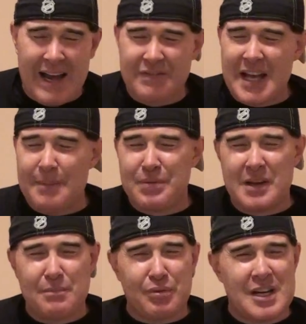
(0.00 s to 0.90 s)
I have not
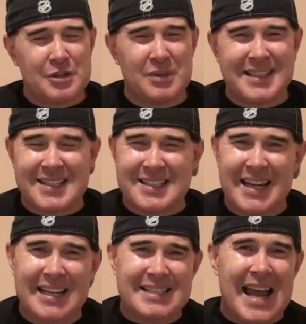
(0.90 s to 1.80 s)
been impressed with the
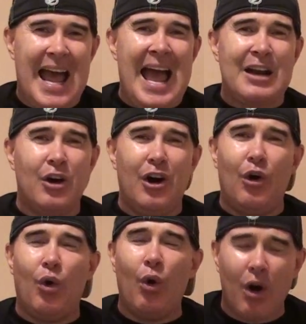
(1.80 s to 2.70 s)
Saints at
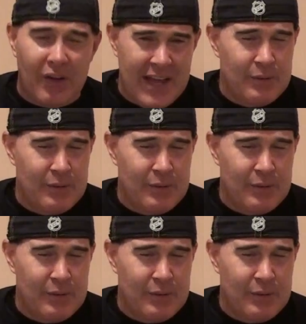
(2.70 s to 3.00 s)
all.